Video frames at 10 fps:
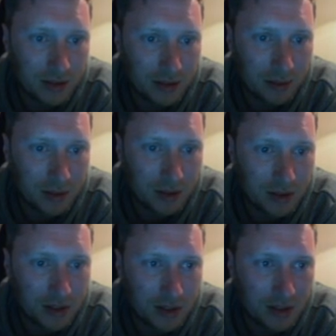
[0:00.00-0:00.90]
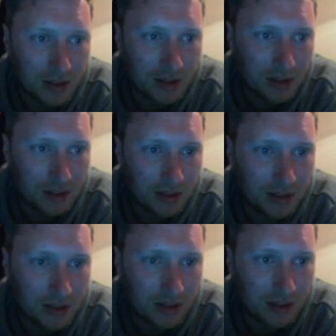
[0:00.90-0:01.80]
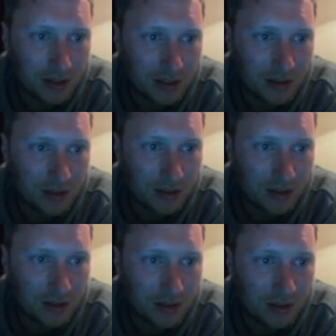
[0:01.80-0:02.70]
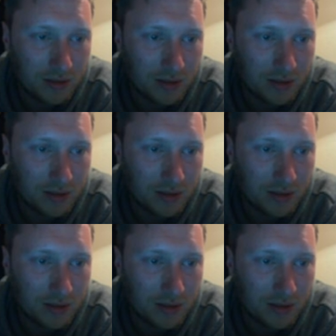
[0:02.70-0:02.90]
I imagine it's this, is it? Oh,